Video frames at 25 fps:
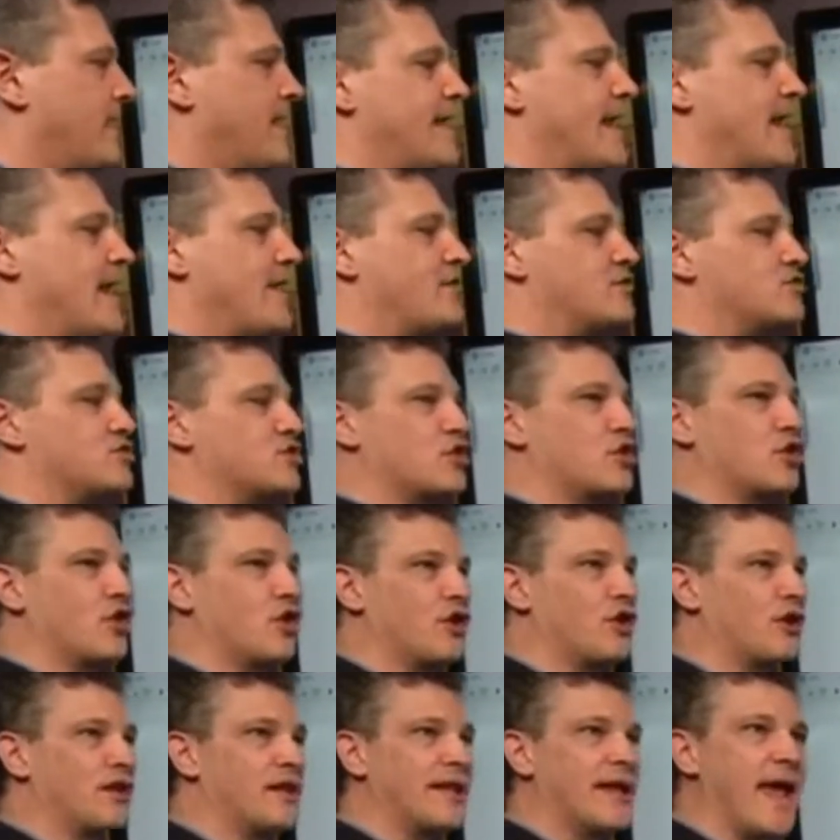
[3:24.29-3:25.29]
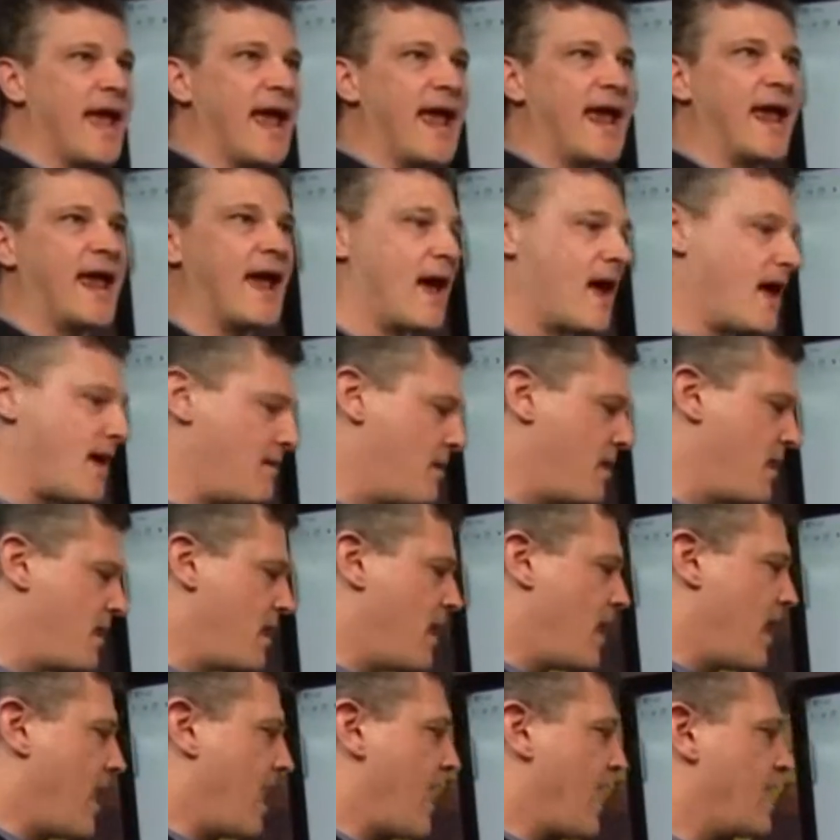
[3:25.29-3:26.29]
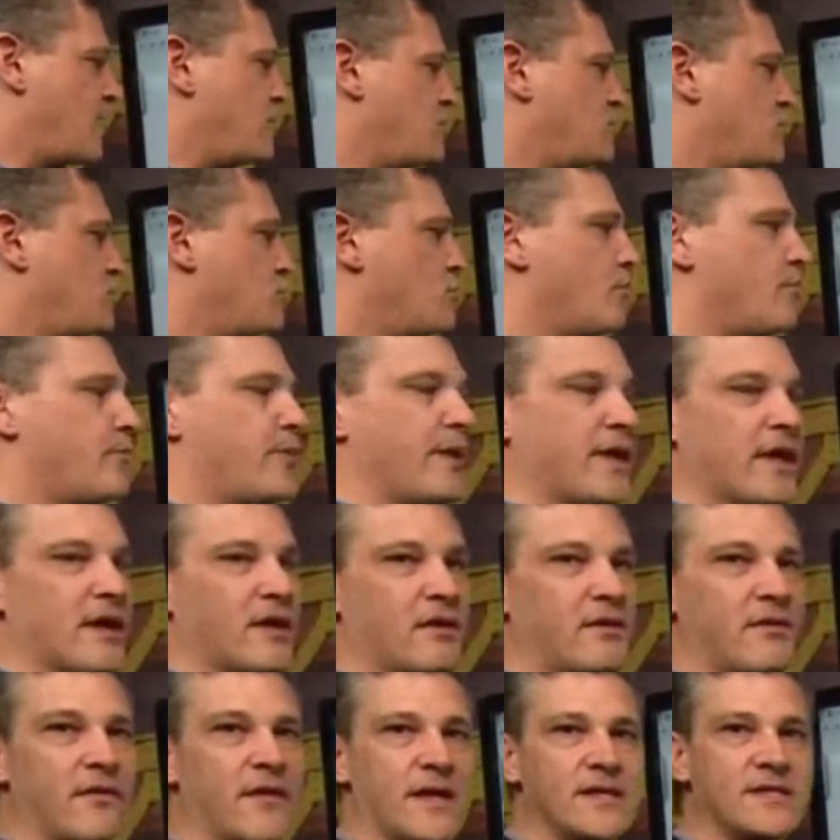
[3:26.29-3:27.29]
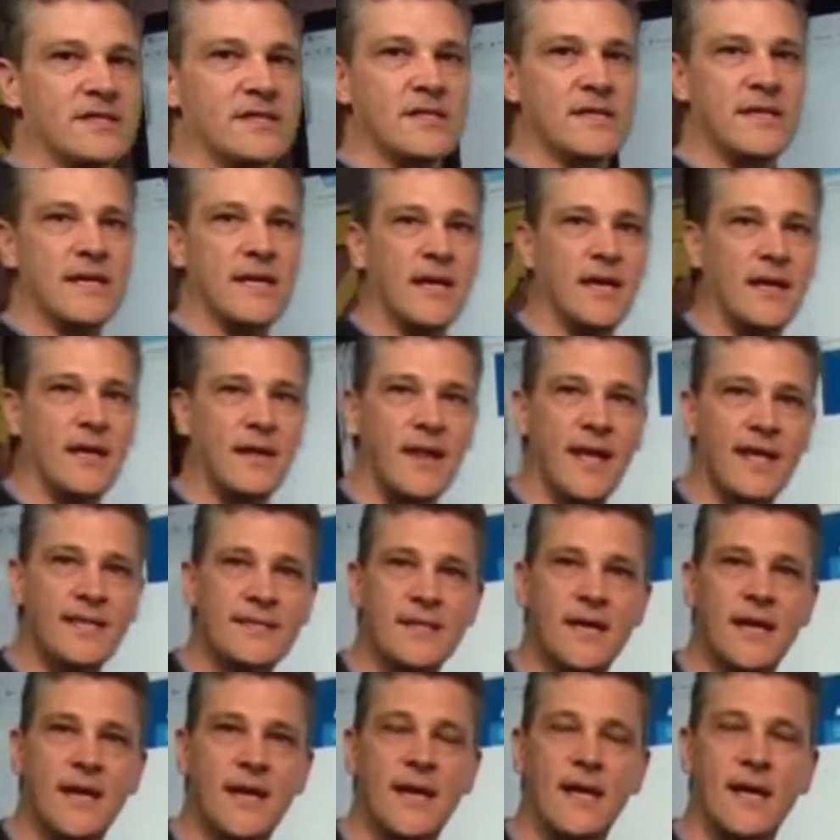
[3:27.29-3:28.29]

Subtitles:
Now, there's currently a new bill it's